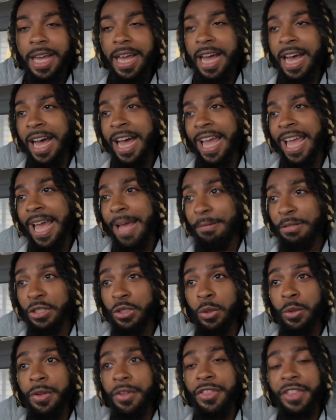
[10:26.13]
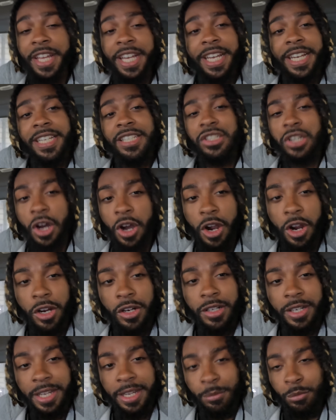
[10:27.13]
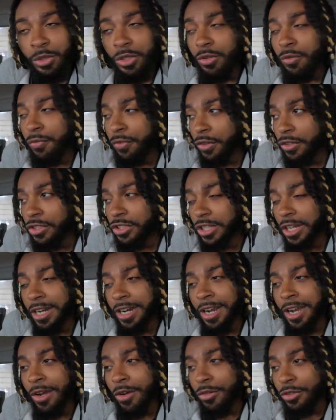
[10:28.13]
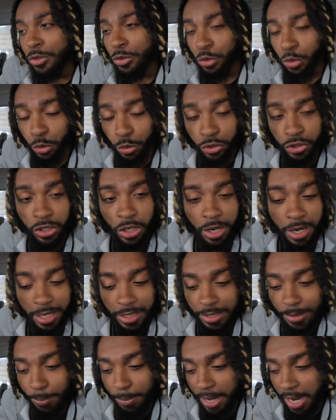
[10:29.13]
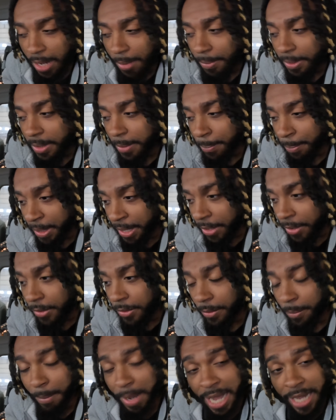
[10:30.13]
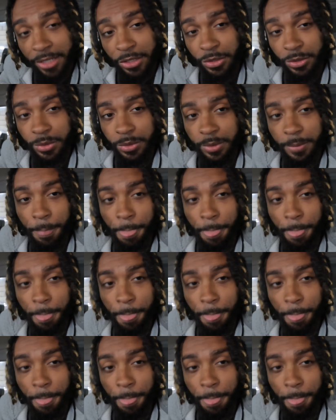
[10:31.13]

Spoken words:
I absolutely think it is hard, and when you first start out, you do start out at the bottom of the barrel, mind you.